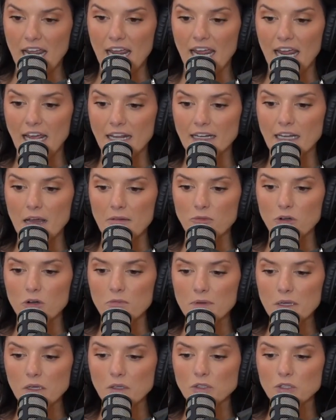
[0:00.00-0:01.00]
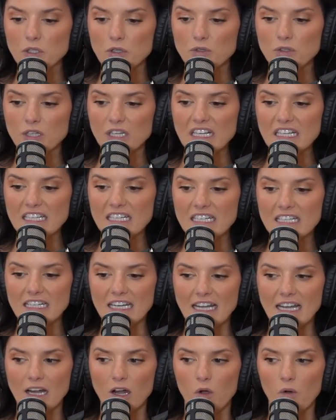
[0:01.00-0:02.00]
And chemical peels usually
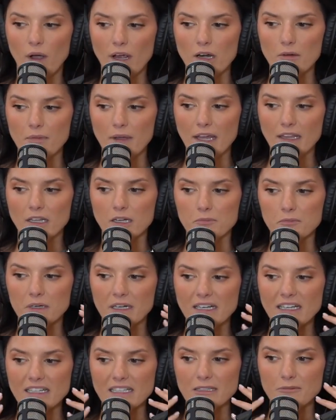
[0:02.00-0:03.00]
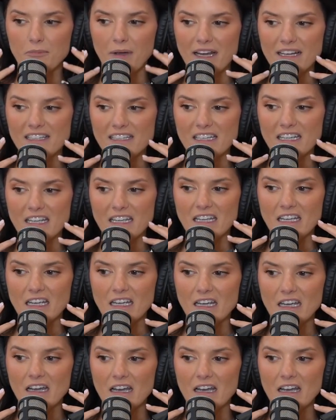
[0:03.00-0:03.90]
sting quite a bit. They're pretty spicy